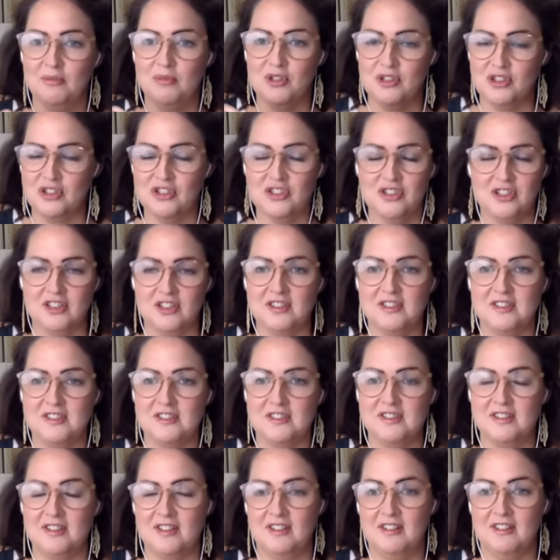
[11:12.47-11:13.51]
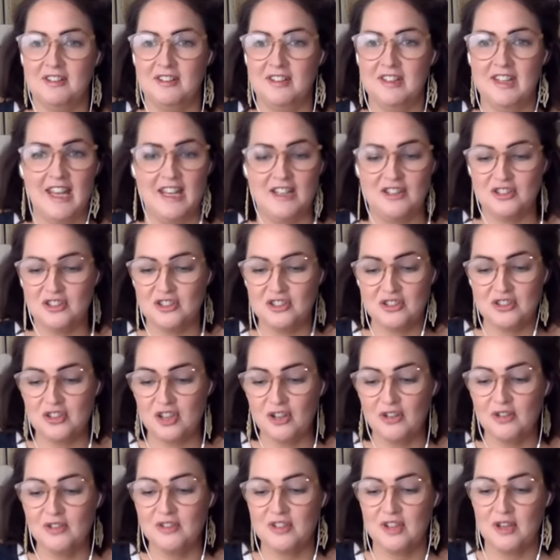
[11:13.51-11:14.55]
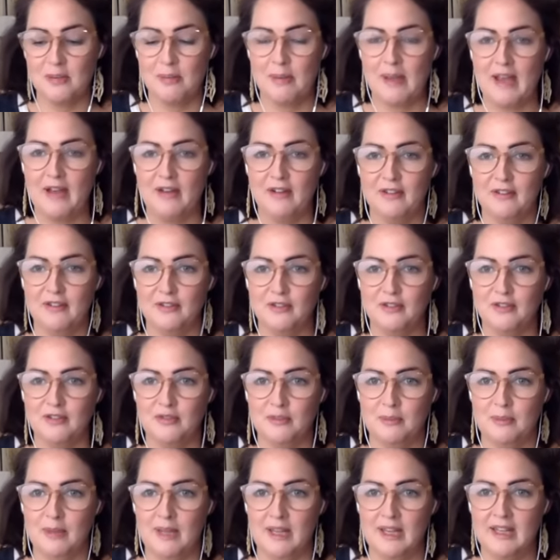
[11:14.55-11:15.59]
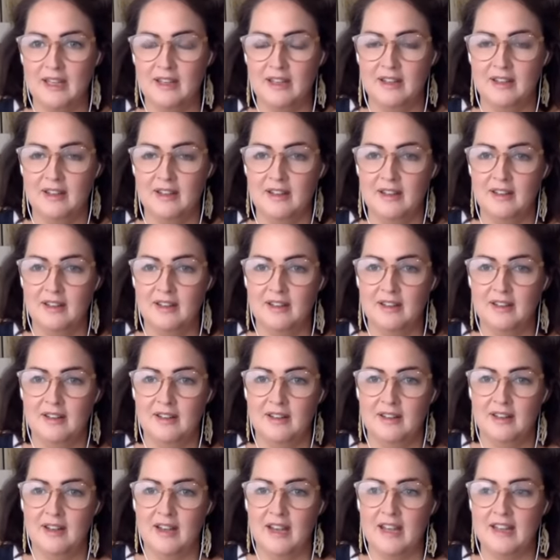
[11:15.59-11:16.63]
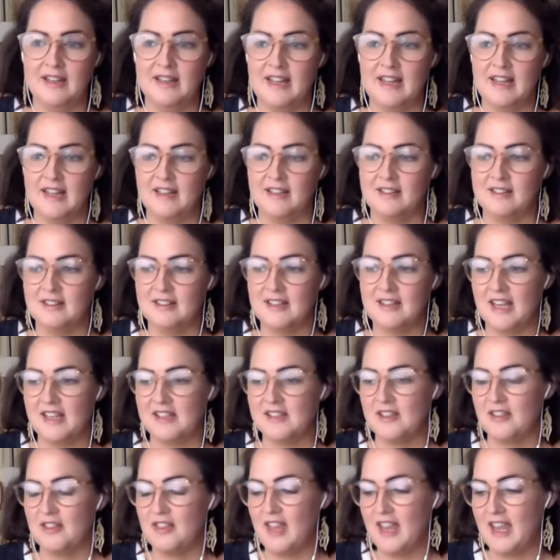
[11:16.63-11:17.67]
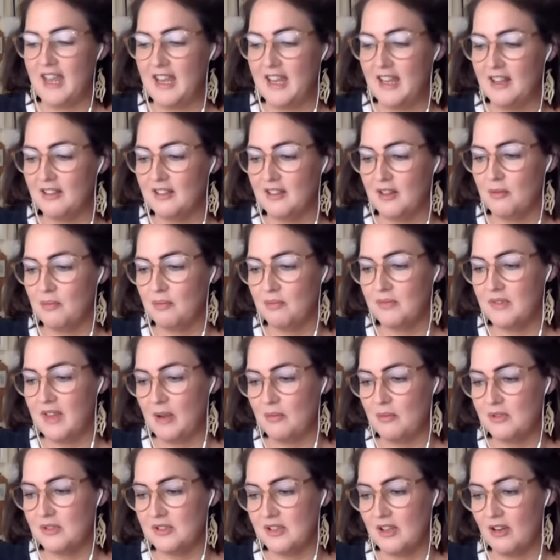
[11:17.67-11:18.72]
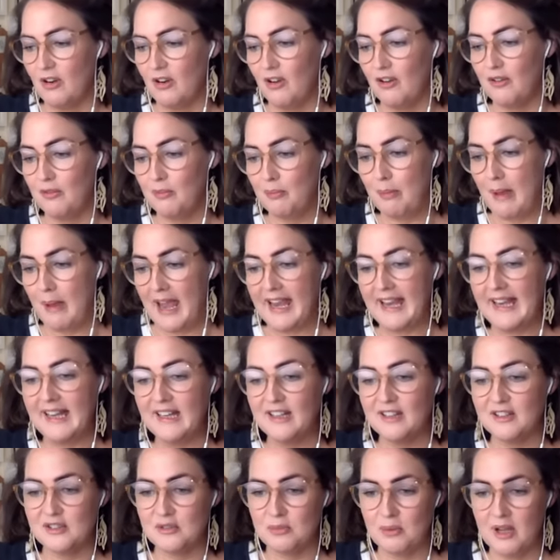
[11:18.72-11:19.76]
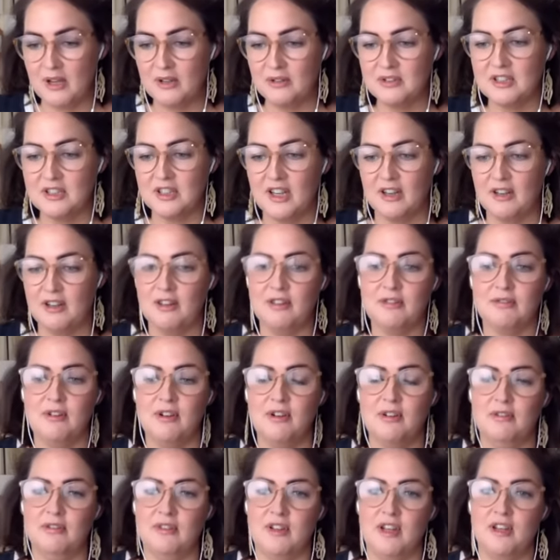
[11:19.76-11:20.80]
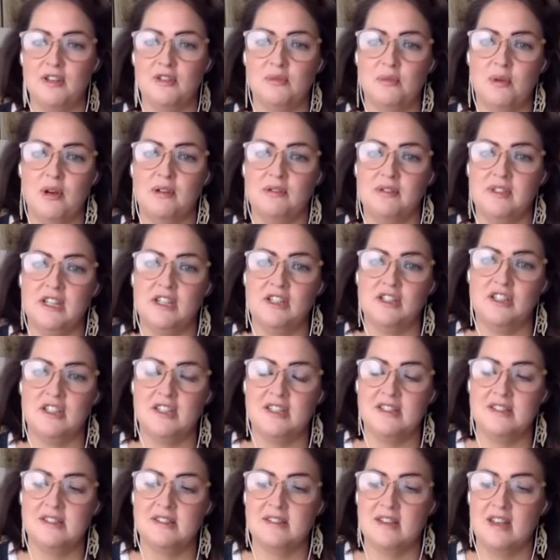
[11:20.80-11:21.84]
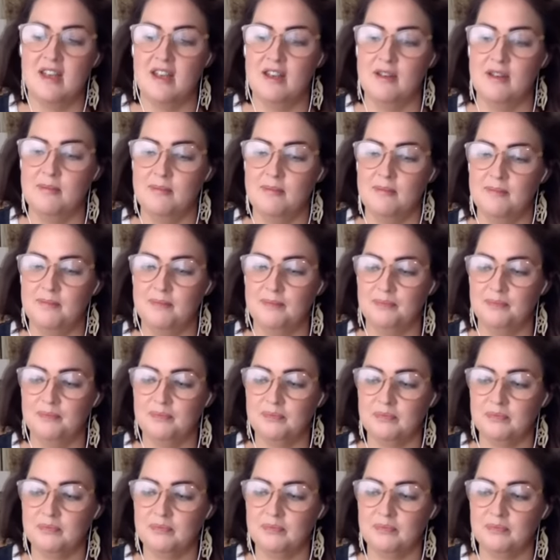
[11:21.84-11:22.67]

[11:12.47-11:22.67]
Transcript: was just yeah, just so so powerful for me. And then yeah, so they the, there was a lot of pain as well to go through on those wild edges. Um,